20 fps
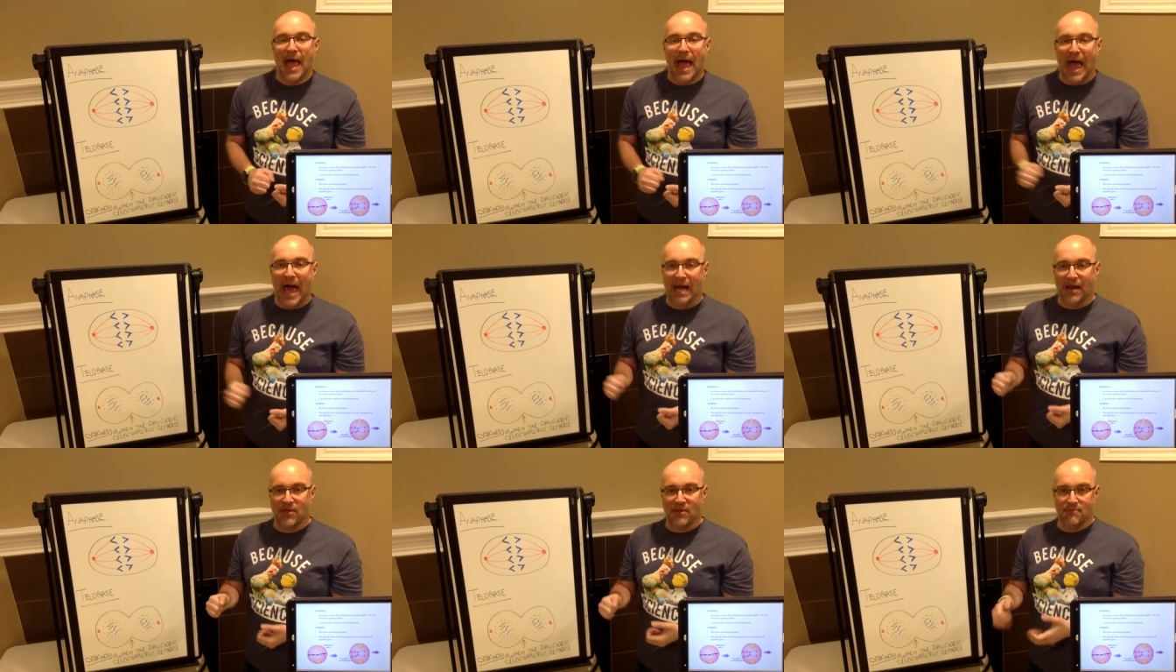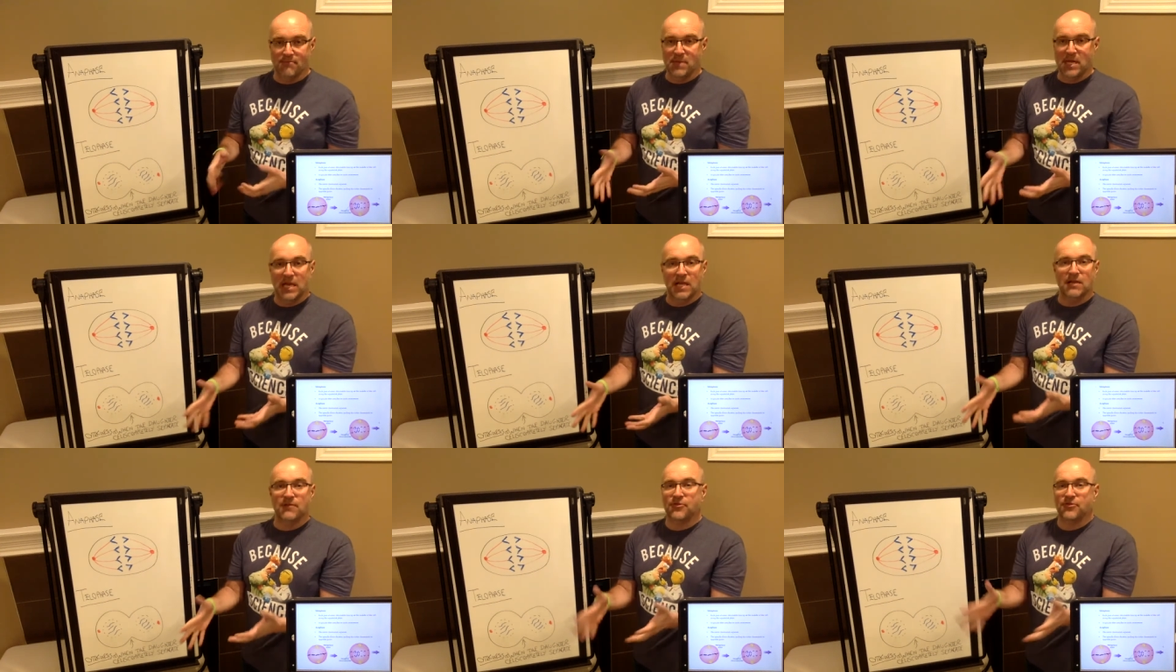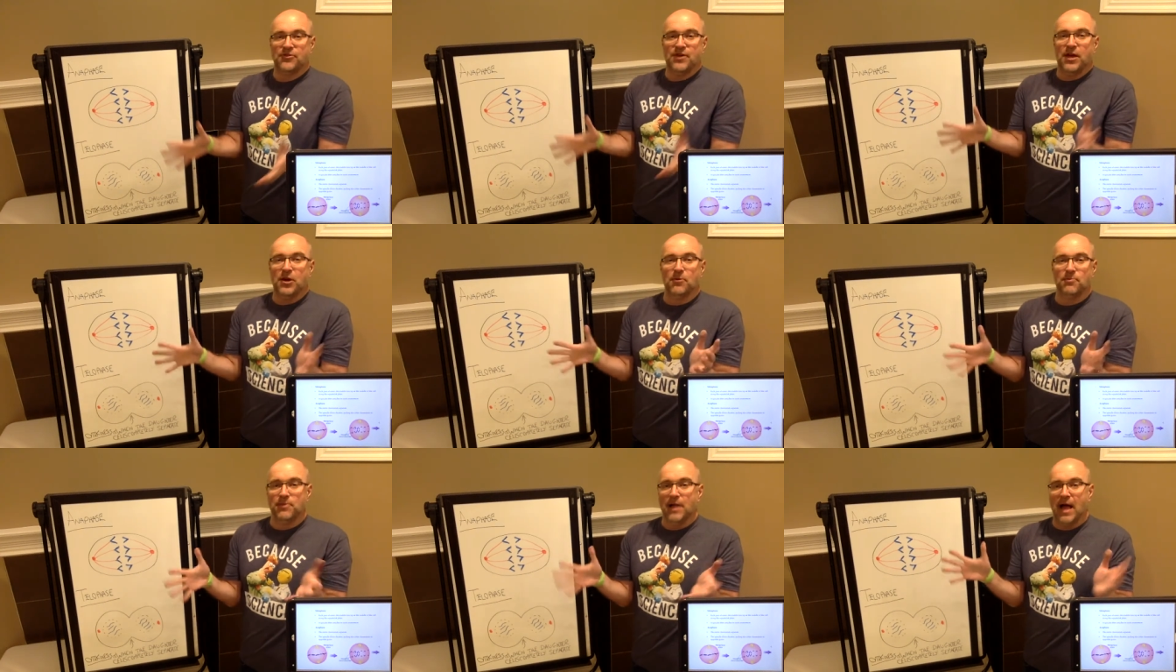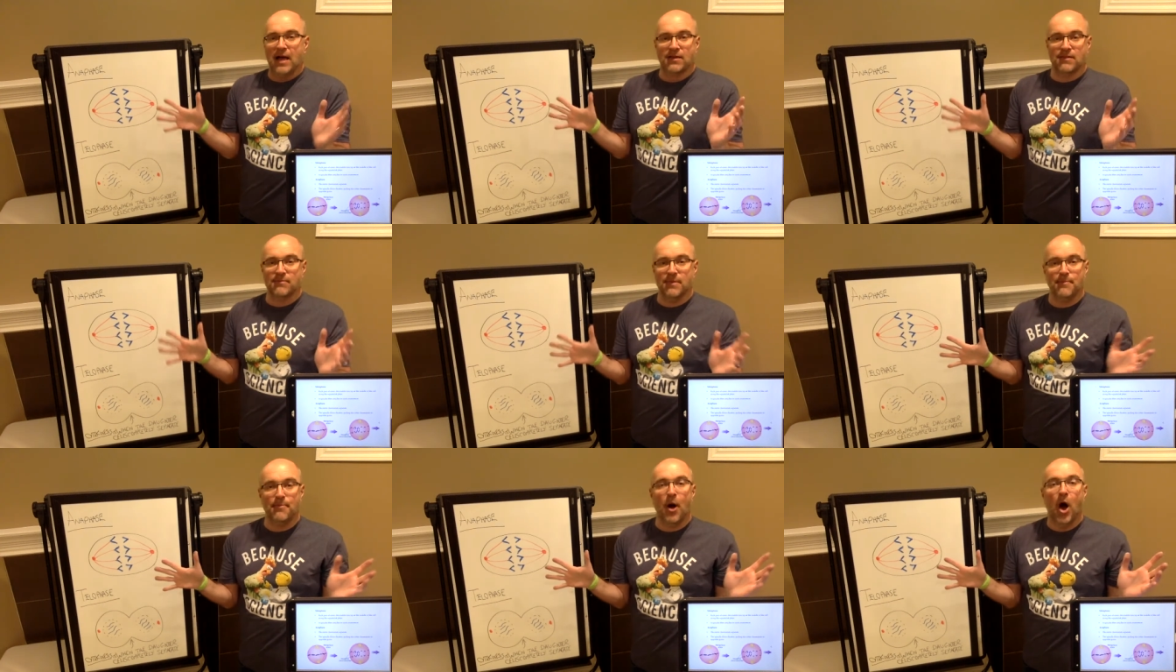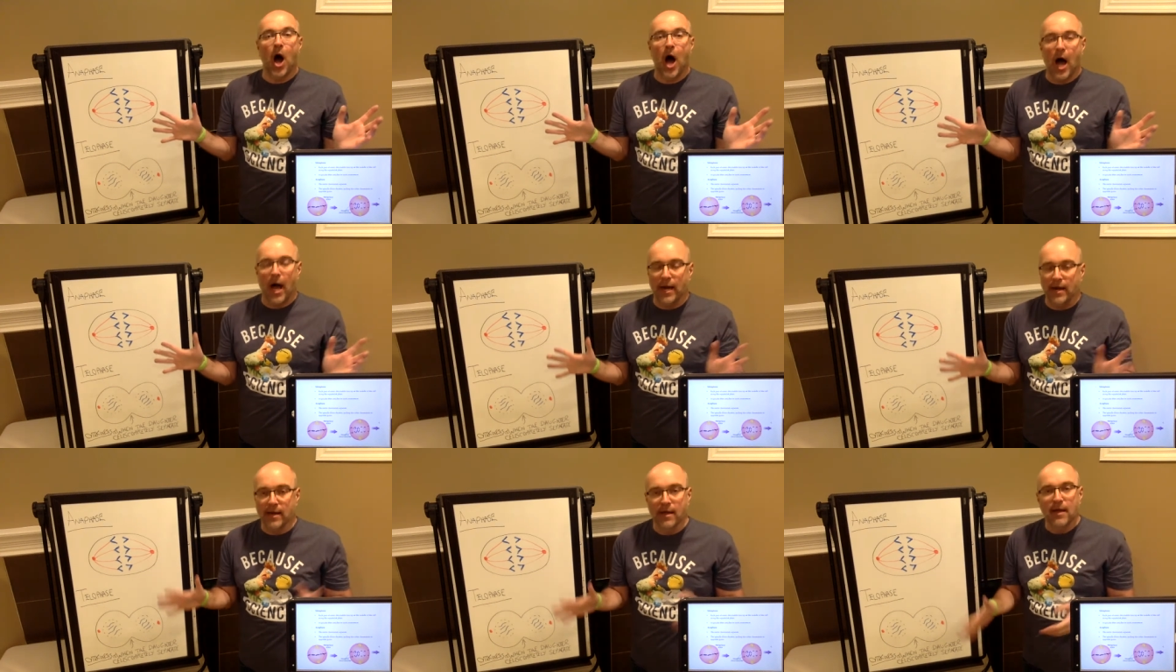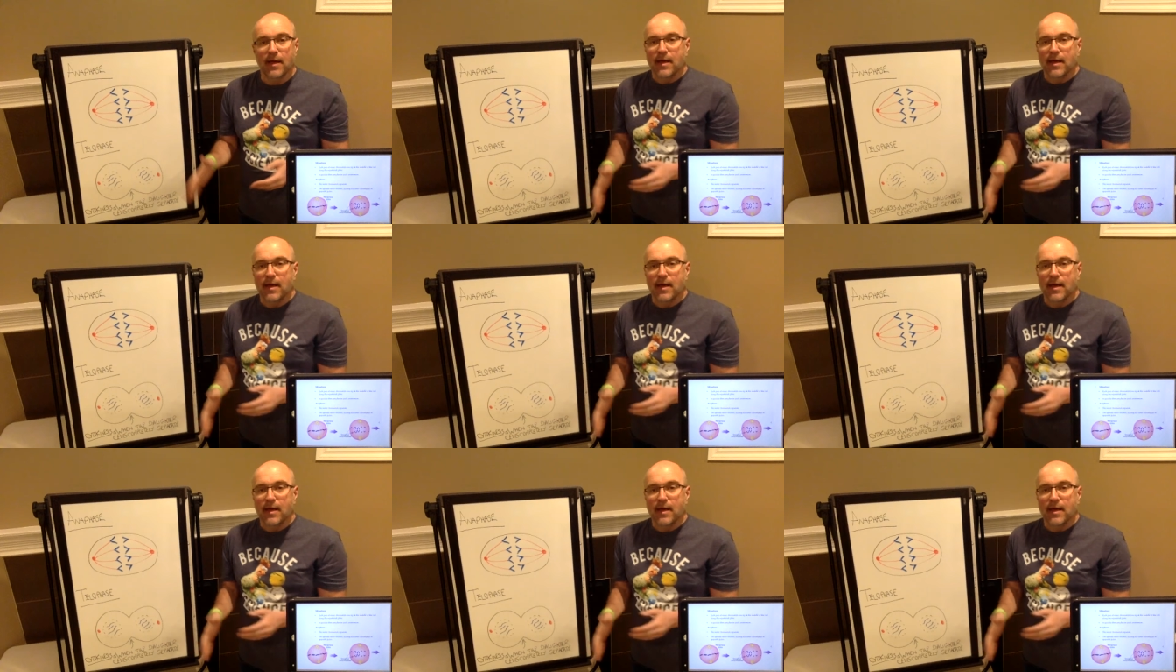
out of the middle of the cytoplasm, the pond,